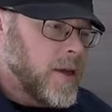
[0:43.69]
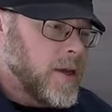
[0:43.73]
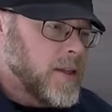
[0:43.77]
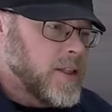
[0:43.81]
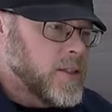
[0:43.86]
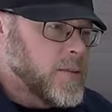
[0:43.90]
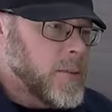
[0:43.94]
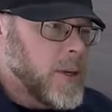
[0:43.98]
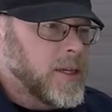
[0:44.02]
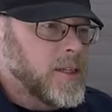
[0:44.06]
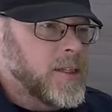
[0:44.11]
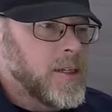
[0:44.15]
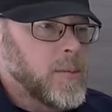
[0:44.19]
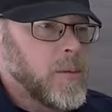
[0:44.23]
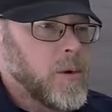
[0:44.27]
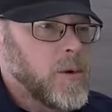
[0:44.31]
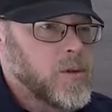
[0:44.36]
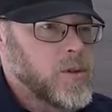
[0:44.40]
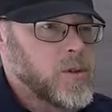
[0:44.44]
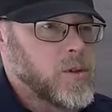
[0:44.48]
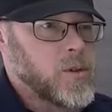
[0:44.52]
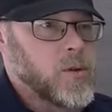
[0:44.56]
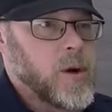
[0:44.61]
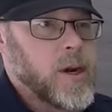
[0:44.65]
especially
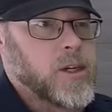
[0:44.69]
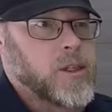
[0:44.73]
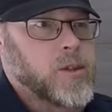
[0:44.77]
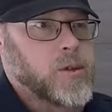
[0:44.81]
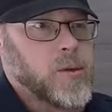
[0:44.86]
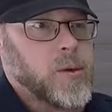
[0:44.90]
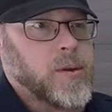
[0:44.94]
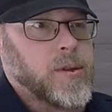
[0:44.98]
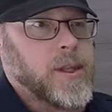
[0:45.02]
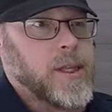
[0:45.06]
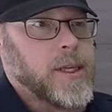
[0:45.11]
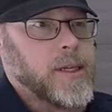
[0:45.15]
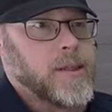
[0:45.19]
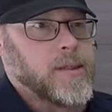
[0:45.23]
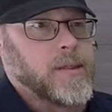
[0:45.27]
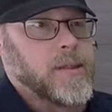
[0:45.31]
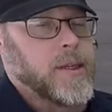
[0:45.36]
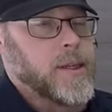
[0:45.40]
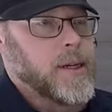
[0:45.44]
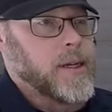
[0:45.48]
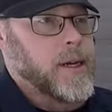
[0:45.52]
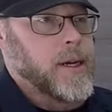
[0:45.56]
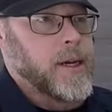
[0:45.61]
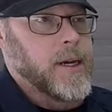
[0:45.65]
most structural things
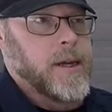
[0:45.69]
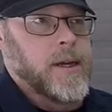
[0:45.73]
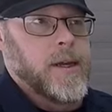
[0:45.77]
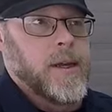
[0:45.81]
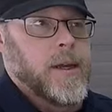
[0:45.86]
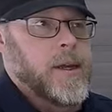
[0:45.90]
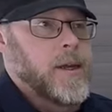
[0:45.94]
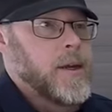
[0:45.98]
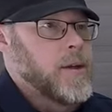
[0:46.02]
like a